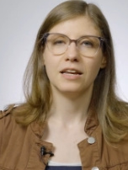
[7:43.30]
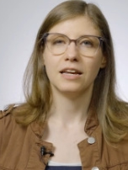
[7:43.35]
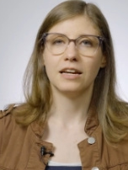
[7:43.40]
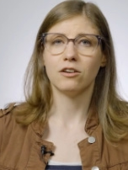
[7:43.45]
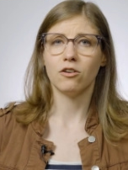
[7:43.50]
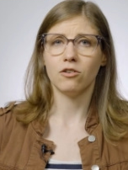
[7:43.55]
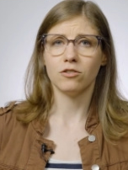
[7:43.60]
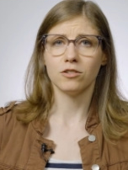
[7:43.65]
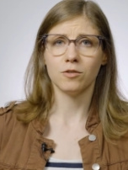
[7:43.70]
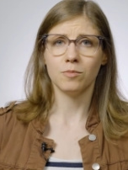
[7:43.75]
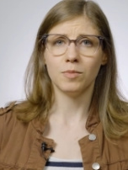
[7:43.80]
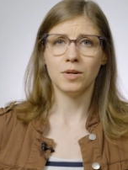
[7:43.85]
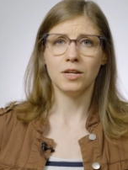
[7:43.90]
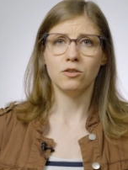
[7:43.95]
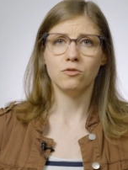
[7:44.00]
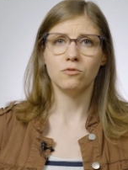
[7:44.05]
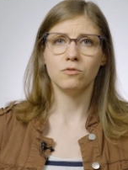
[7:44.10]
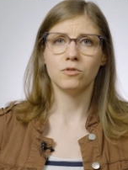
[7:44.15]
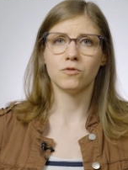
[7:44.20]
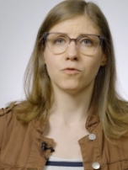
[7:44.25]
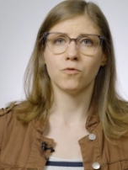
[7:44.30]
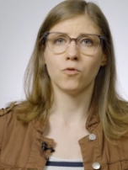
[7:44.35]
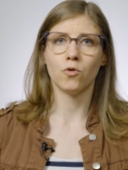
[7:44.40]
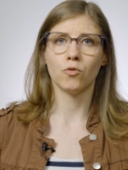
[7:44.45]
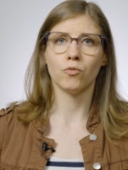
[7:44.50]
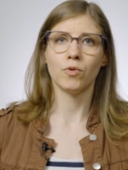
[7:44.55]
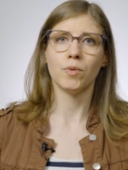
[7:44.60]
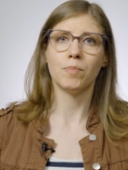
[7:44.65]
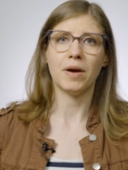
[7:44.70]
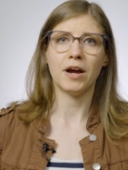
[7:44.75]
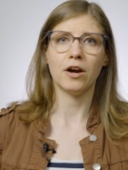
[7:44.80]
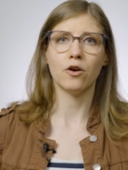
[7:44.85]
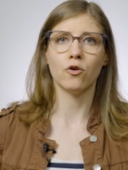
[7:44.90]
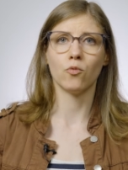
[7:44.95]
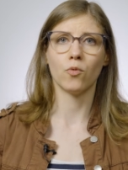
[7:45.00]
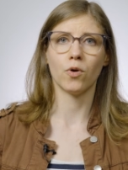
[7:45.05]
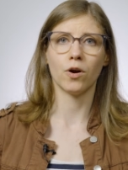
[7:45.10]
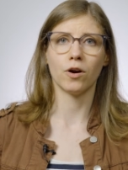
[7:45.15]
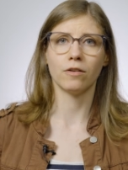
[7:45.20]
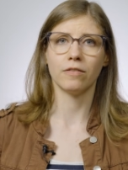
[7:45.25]
It could also be used for repair
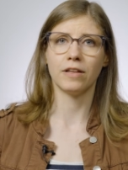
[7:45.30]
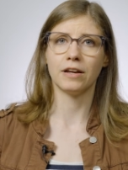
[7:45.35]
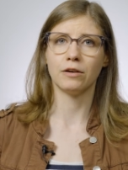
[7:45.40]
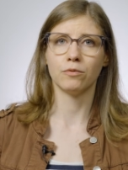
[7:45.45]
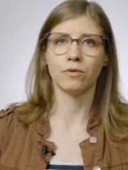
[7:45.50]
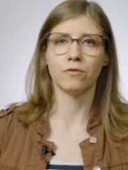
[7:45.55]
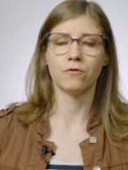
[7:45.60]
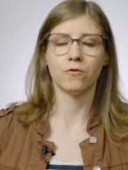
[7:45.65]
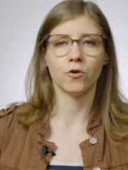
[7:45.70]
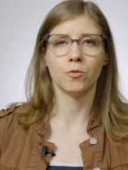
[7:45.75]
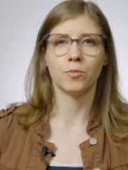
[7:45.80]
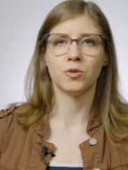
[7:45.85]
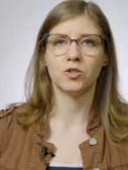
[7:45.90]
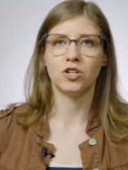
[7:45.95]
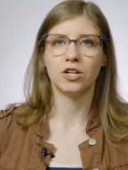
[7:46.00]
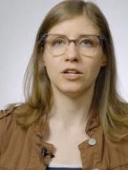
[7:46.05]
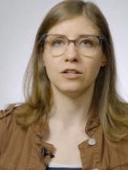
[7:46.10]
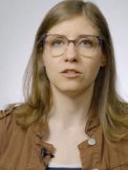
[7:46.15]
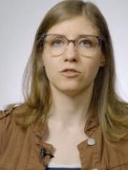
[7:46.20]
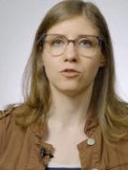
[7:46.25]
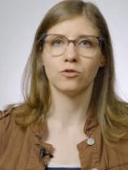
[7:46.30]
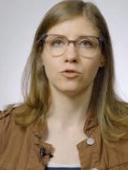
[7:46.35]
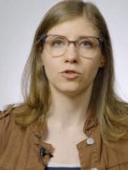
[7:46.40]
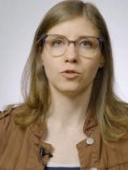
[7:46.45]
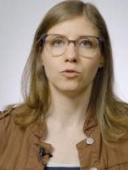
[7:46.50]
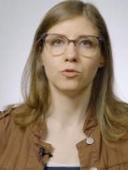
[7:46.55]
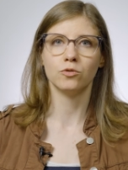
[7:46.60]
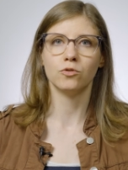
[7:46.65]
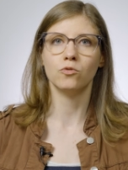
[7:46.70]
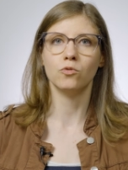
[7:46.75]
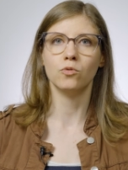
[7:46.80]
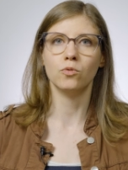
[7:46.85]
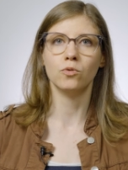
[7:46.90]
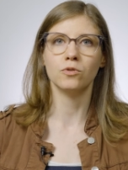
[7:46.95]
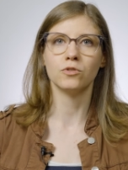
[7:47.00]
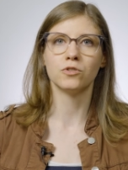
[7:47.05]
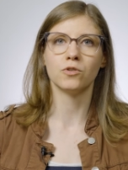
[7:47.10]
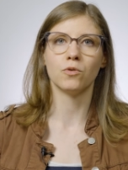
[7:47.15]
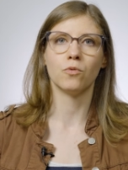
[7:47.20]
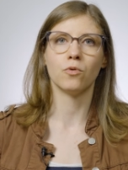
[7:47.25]
work, like refurbishing surgical
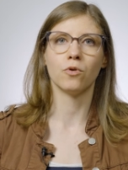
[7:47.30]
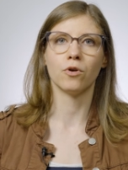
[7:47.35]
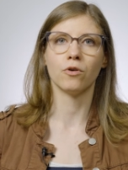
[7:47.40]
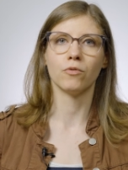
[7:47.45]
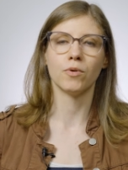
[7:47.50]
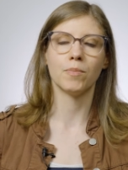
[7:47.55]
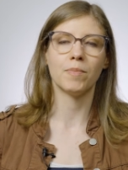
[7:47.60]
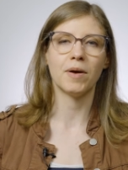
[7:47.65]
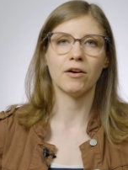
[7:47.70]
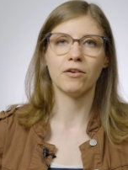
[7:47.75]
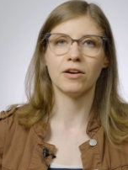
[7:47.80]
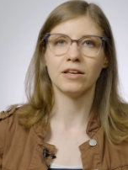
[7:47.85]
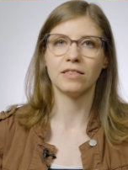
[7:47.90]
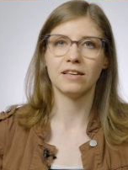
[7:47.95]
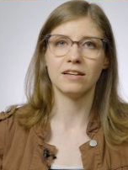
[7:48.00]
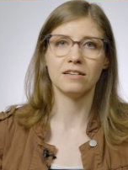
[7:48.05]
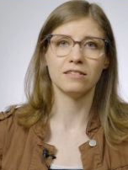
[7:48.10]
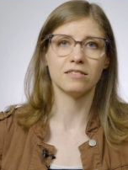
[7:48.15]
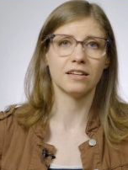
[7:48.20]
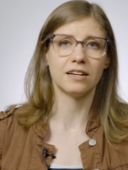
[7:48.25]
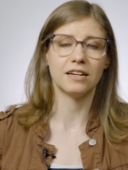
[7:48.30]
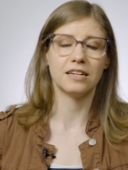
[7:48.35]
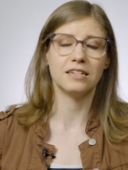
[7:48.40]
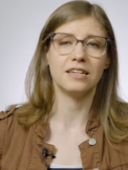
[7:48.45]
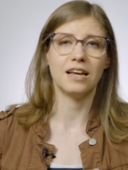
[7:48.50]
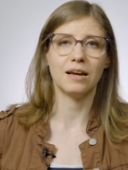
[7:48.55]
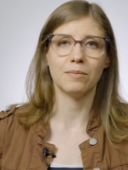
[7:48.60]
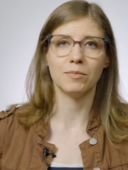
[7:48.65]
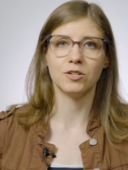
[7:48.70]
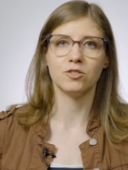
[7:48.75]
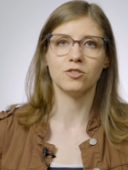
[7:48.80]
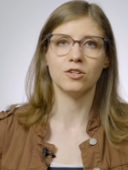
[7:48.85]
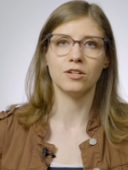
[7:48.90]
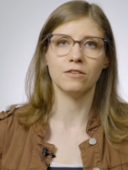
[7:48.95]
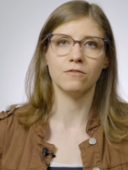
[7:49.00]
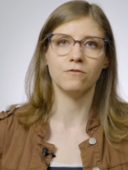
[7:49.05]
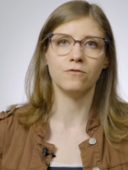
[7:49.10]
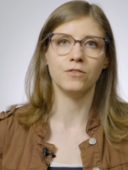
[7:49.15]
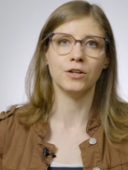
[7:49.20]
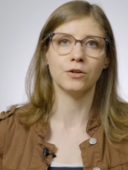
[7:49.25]
tools or repairing things that get damaged in
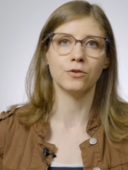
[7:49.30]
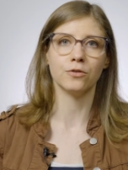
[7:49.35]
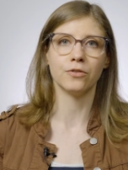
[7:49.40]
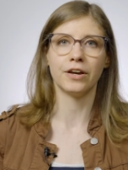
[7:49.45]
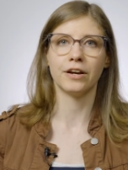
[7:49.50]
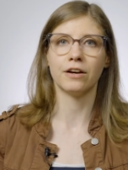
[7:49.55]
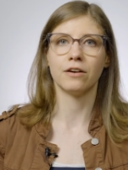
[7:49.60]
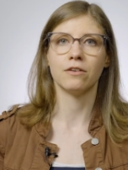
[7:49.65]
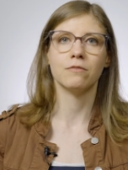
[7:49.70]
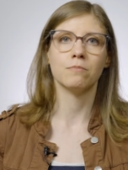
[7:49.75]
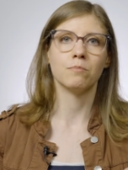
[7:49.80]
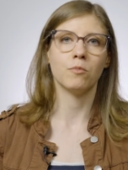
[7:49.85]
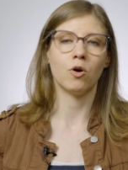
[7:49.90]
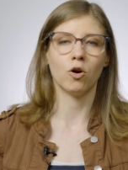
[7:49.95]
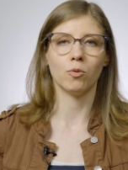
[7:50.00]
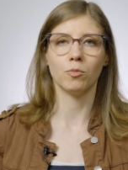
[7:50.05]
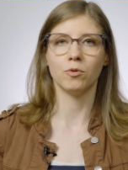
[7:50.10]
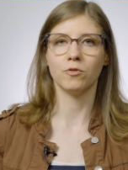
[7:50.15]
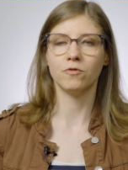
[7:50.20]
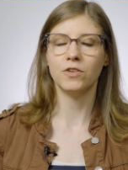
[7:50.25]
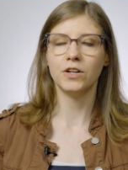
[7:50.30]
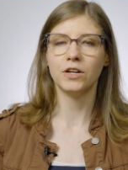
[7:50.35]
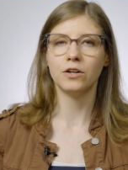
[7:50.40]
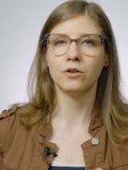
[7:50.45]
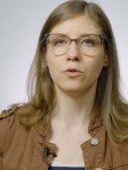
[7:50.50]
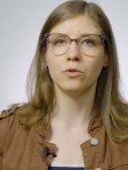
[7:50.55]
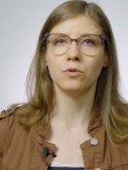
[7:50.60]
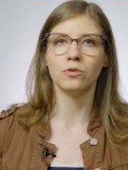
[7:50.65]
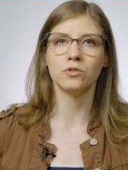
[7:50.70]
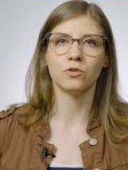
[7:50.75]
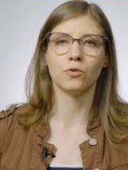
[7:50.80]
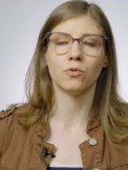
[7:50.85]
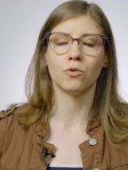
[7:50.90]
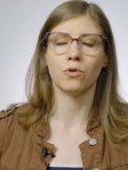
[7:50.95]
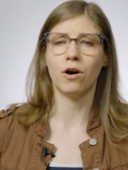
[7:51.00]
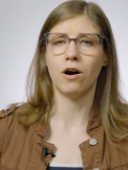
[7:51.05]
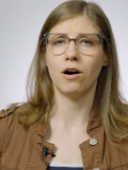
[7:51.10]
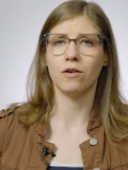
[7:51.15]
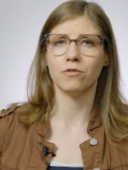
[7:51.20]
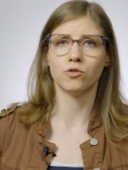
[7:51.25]
the field, like armored vehicles
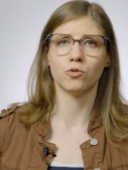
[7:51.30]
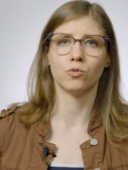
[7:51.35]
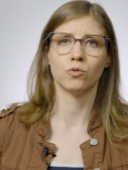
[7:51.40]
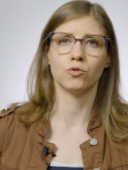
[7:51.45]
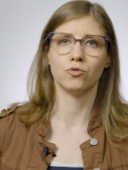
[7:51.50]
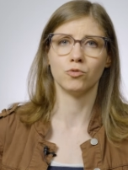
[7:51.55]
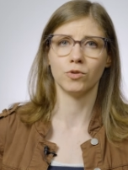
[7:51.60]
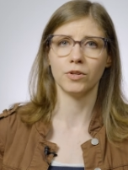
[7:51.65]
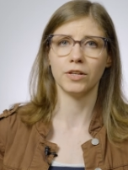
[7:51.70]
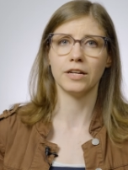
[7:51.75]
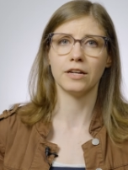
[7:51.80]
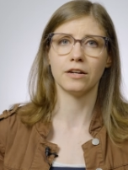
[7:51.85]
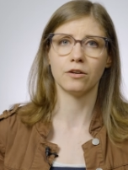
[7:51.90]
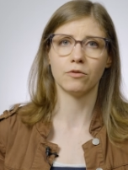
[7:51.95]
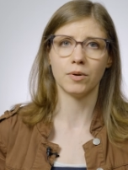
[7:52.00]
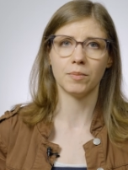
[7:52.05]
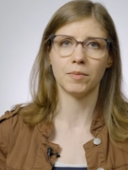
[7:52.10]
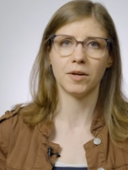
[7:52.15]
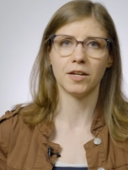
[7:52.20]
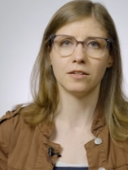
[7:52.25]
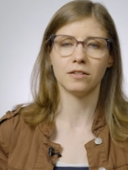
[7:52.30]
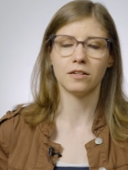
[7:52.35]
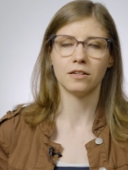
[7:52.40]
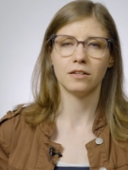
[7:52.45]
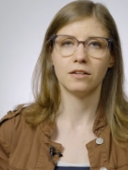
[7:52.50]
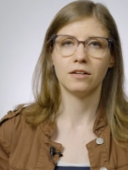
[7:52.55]
or offshore drilling equipment.